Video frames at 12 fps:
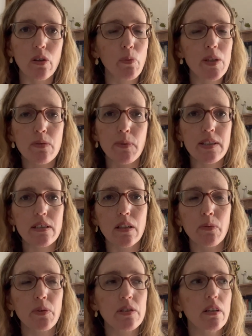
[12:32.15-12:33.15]
which books I
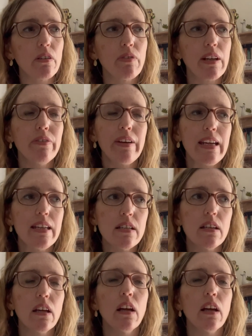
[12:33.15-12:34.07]
want to reread,